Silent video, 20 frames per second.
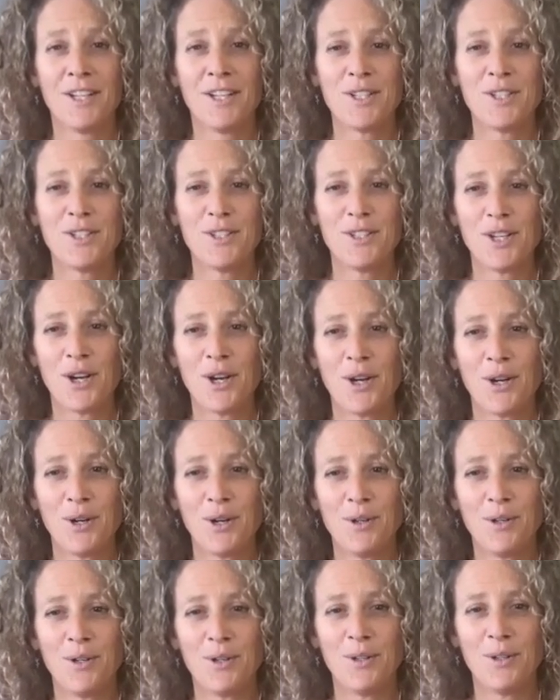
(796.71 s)

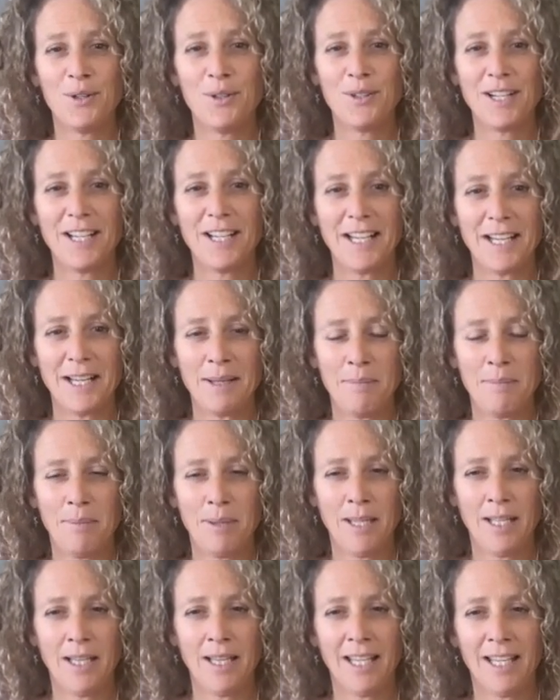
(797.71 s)
So
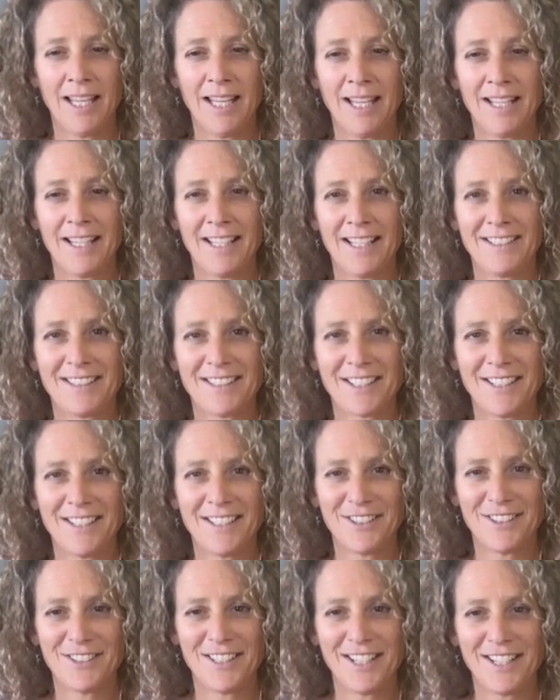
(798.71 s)
Amelia is going
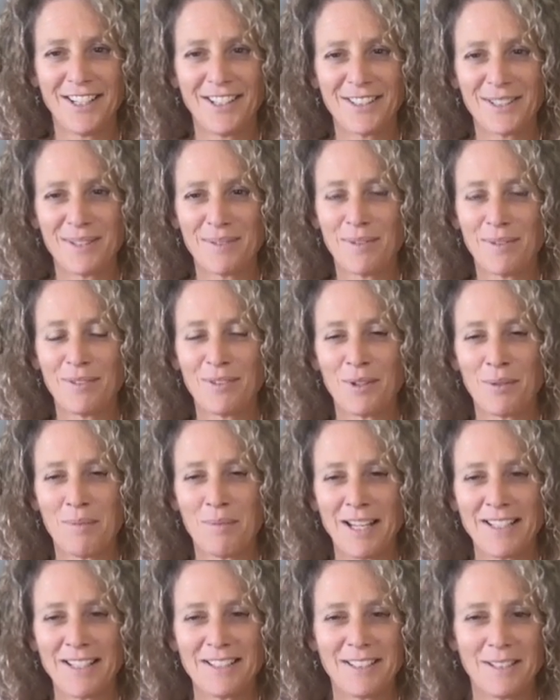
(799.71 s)
to share some of her
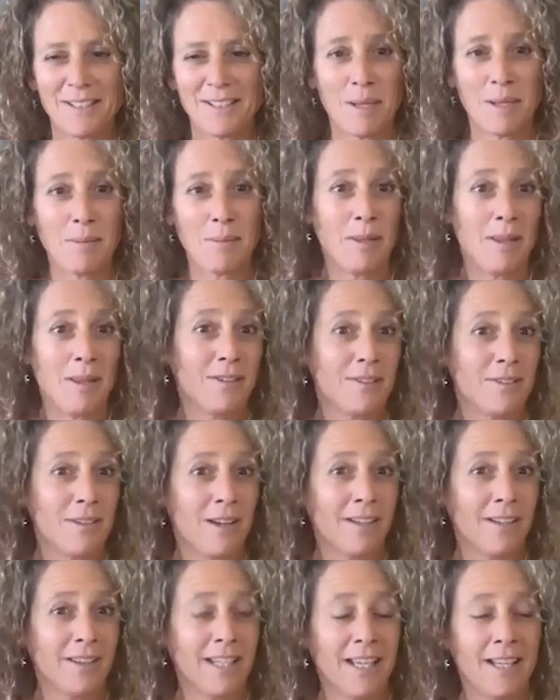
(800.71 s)
medicine, maybe the
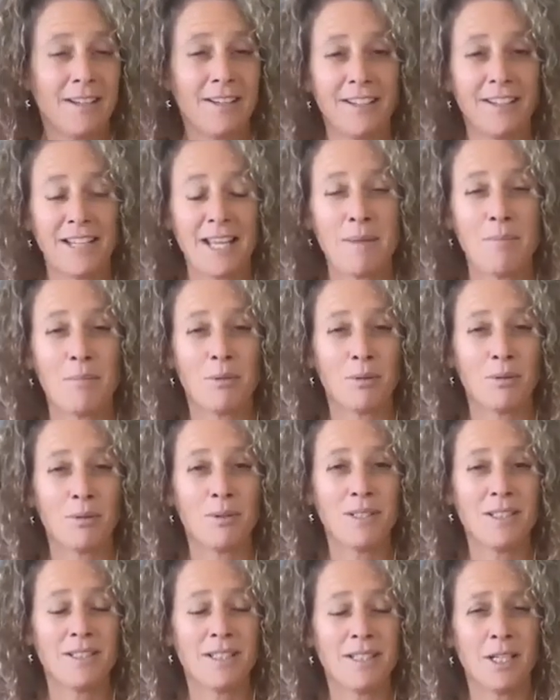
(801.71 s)
song that came
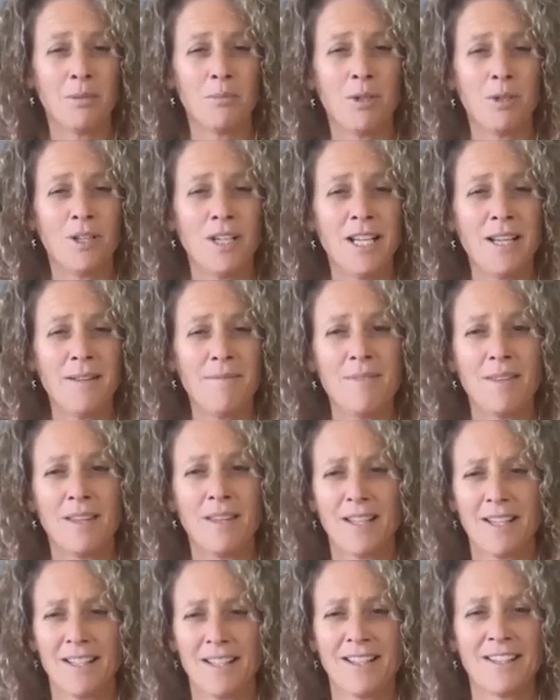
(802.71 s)
through in ceremony.
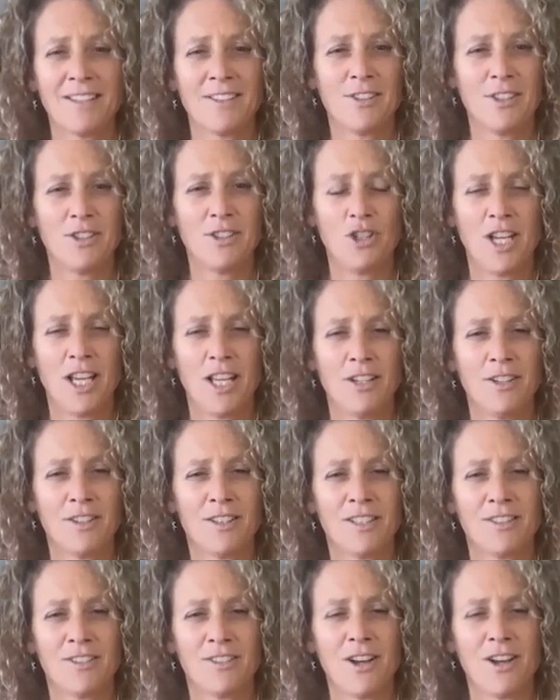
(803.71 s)
She
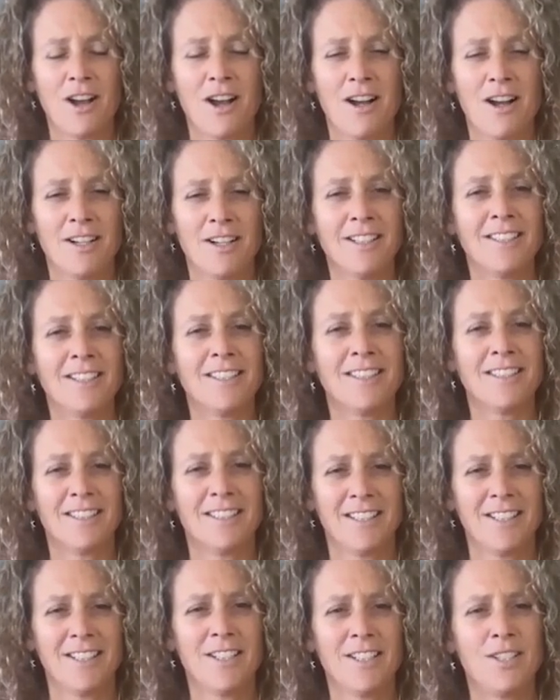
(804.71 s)
channeled a song.
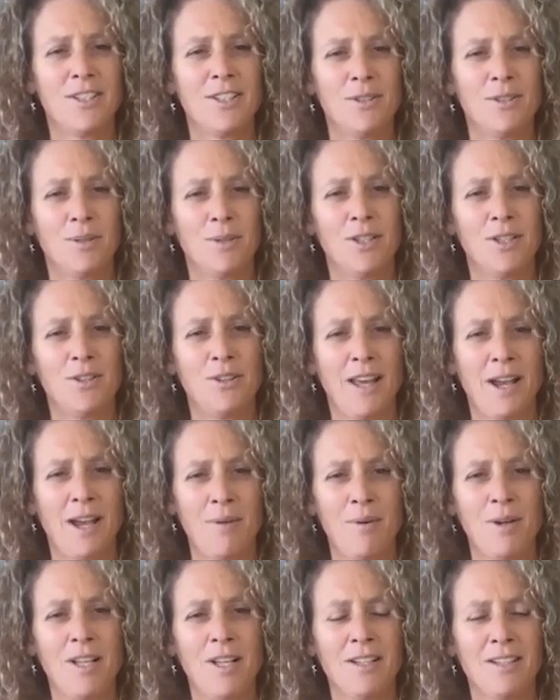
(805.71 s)
Do you want to do
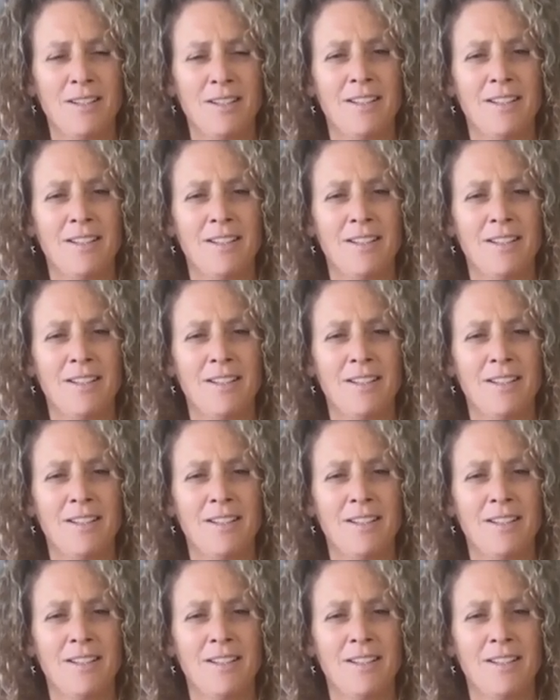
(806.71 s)
that one?